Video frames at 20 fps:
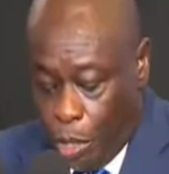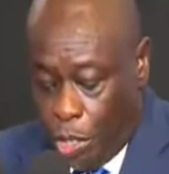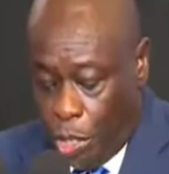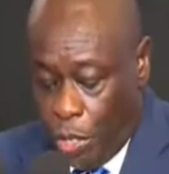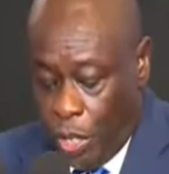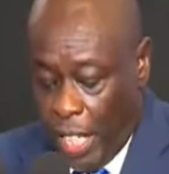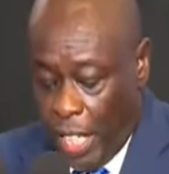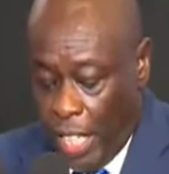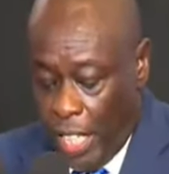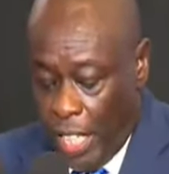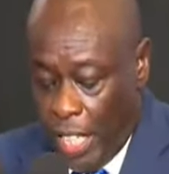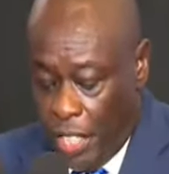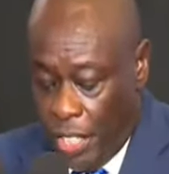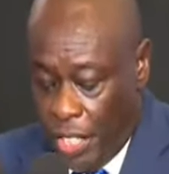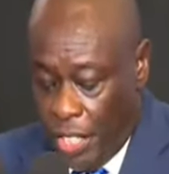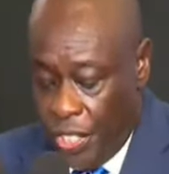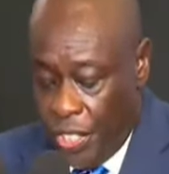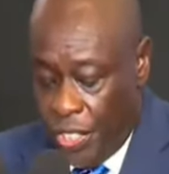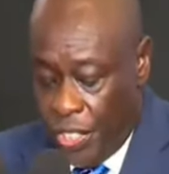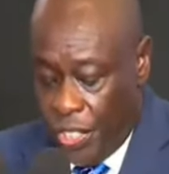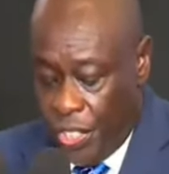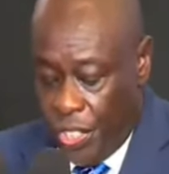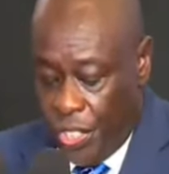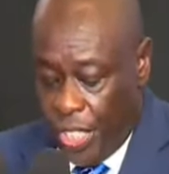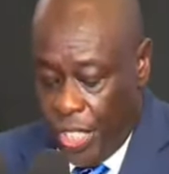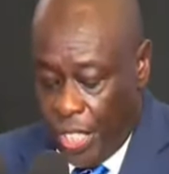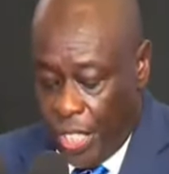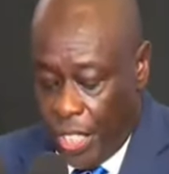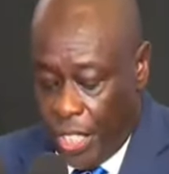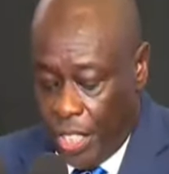The motion
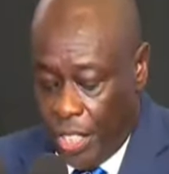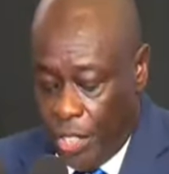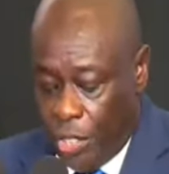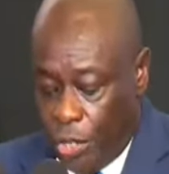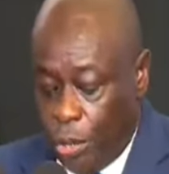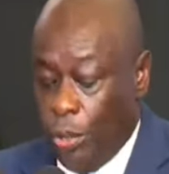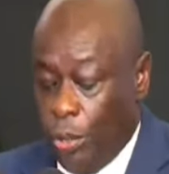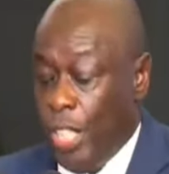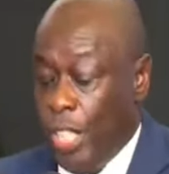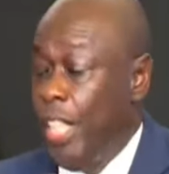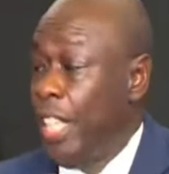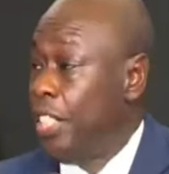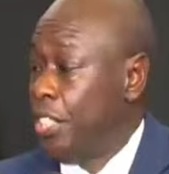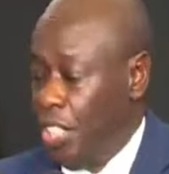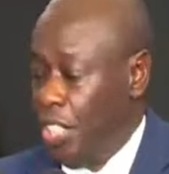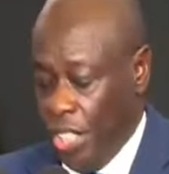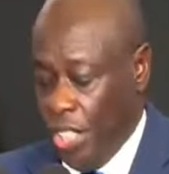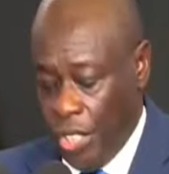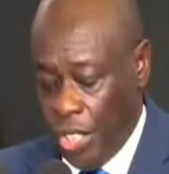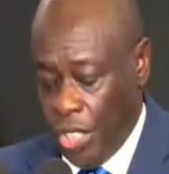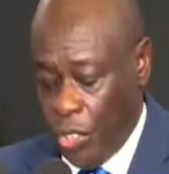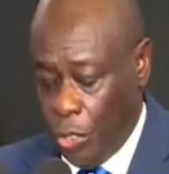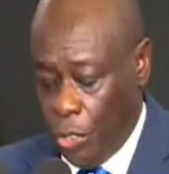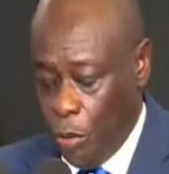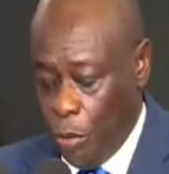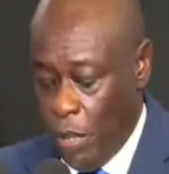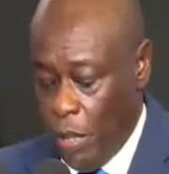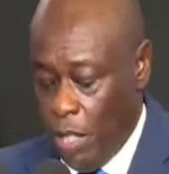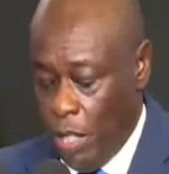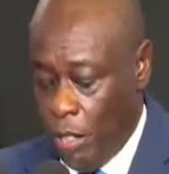alleges that 2 years
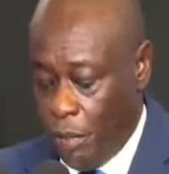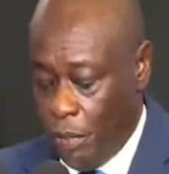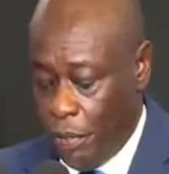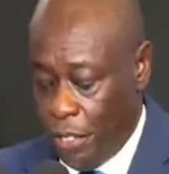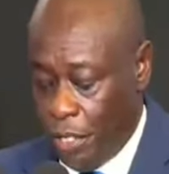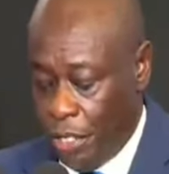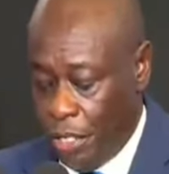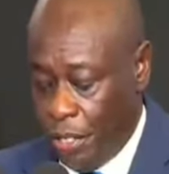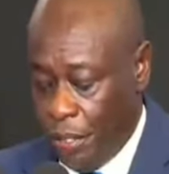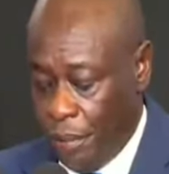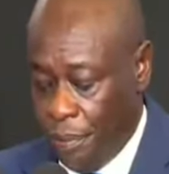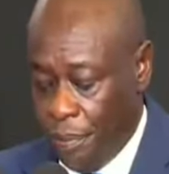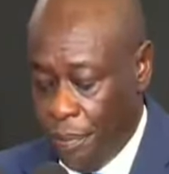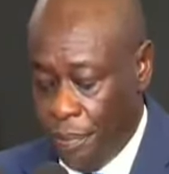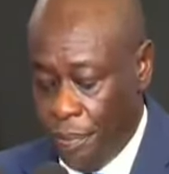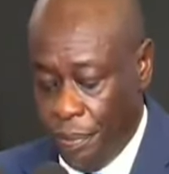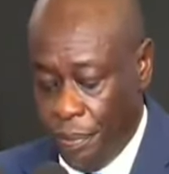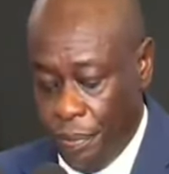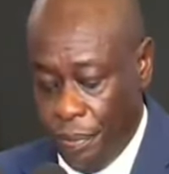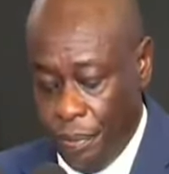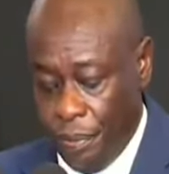since assuming office,